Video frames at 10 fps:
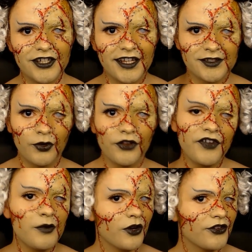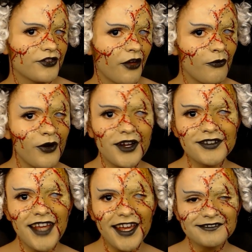She guessed what the theme was, so well
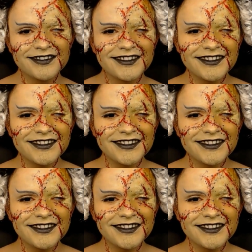done, yay!